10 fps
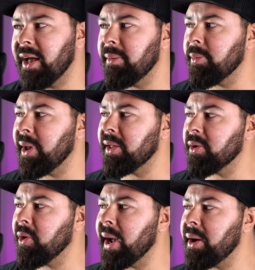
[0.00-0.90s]
I am your
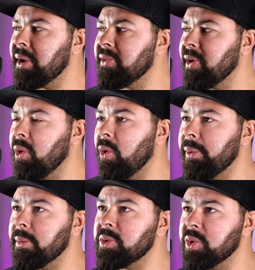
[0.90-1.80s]
man on the ground, Isaiah
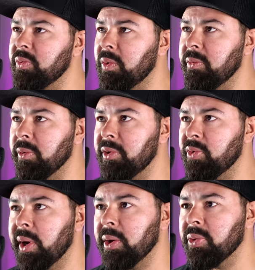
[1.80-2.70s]
Hull, publisher of
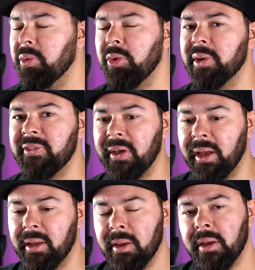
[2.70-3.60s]
Wolverines Wire through
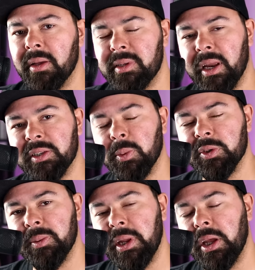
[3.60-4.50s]
USA Today
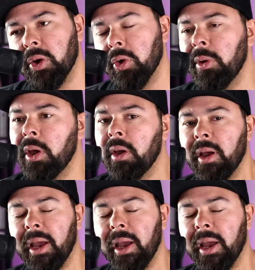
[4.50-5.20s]
Sports and Media Group.